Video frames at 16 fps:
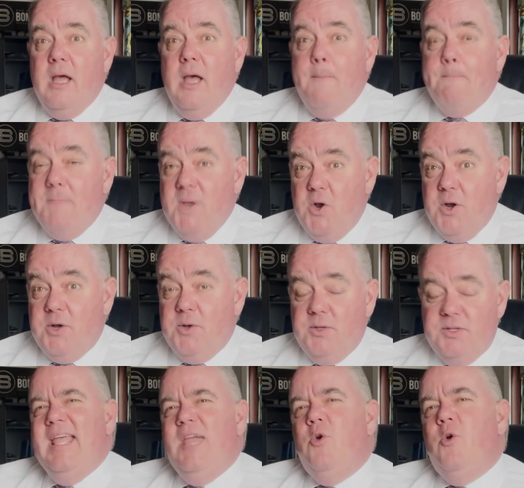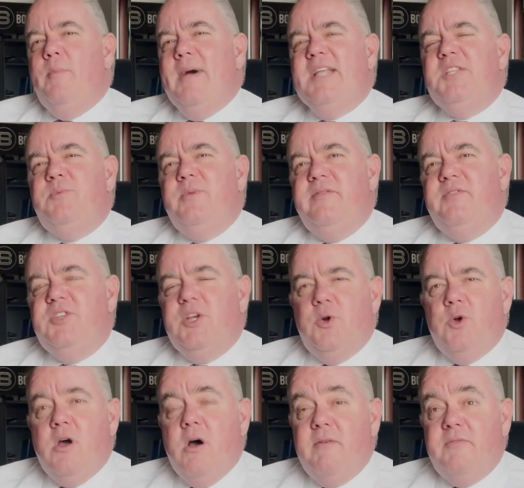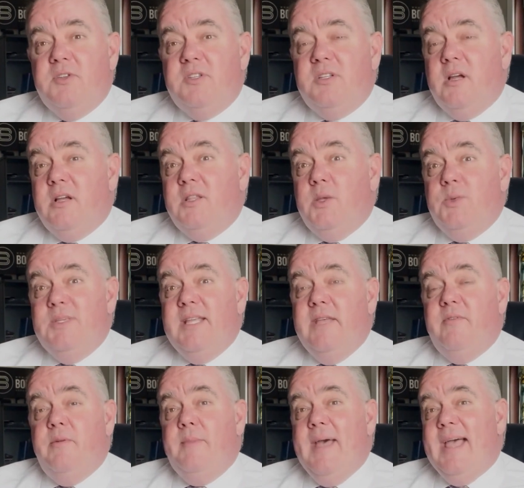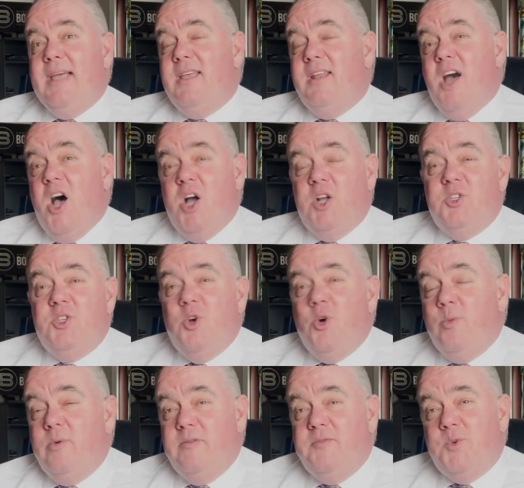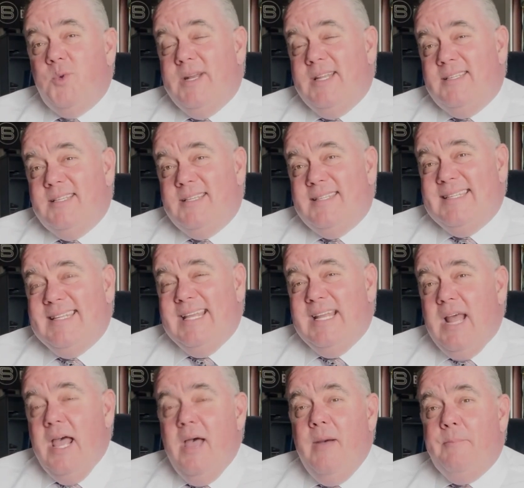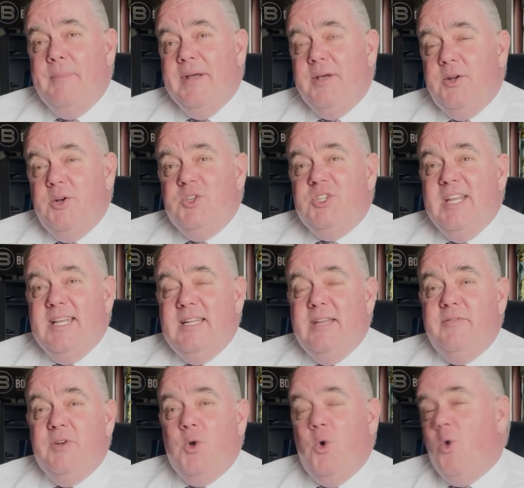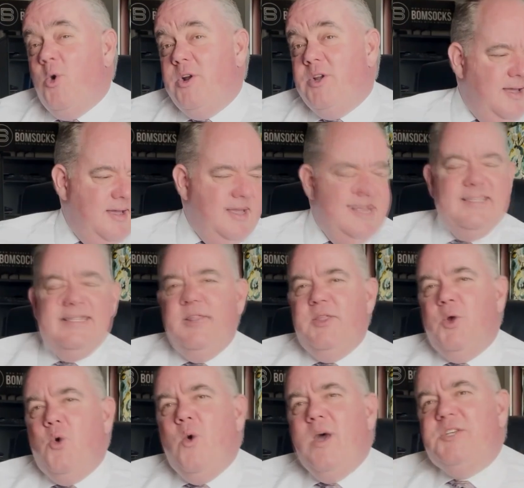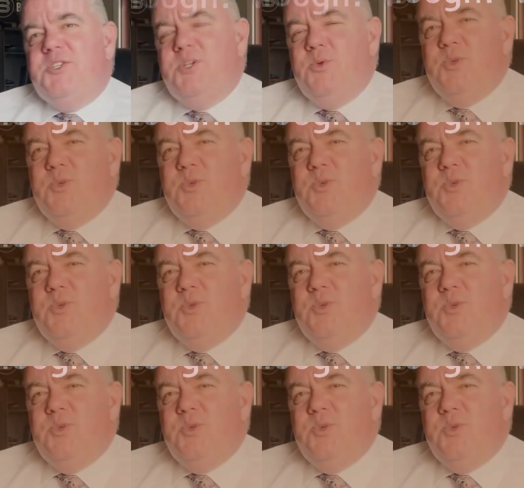miracles. It reminds me of a general conference talk that was given back in October of 2016 by Elder J. Devin Cornish. He said the question was